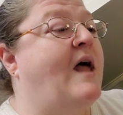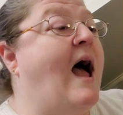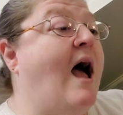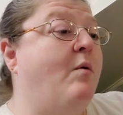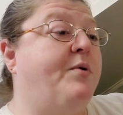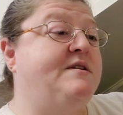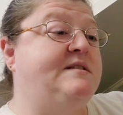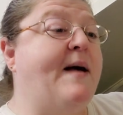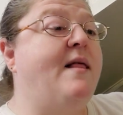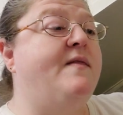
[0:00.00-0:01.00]
I'll put a
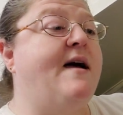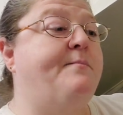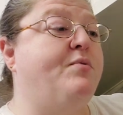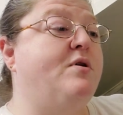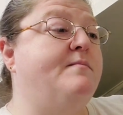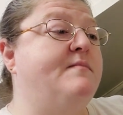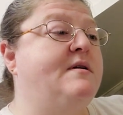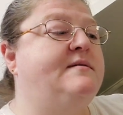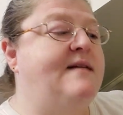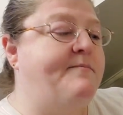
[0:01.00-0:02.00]
spell on that broom,
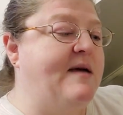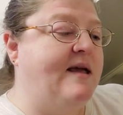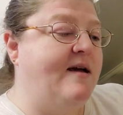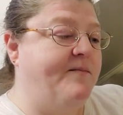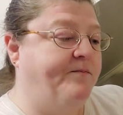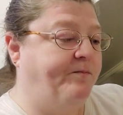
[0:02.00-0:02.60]
said Mickey.